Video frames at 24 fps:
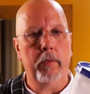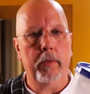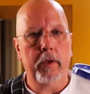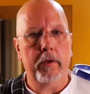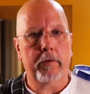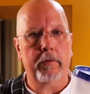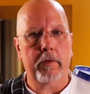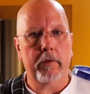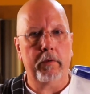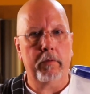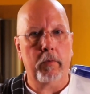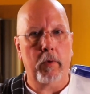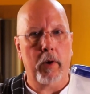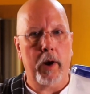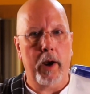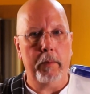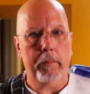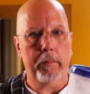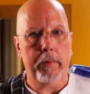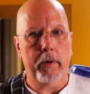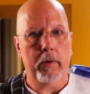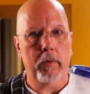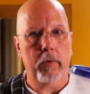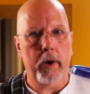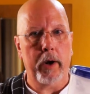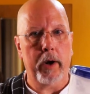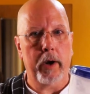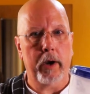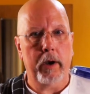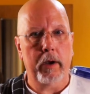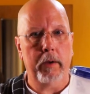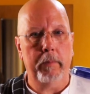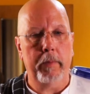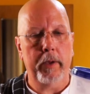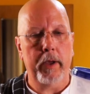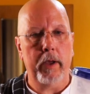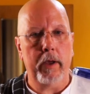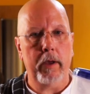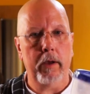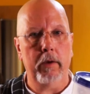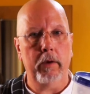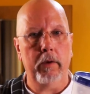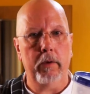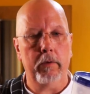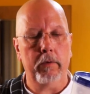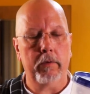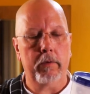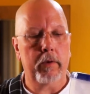this is ripe and ready to be
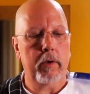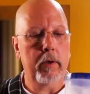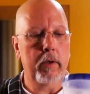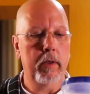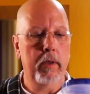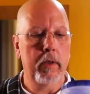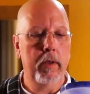used.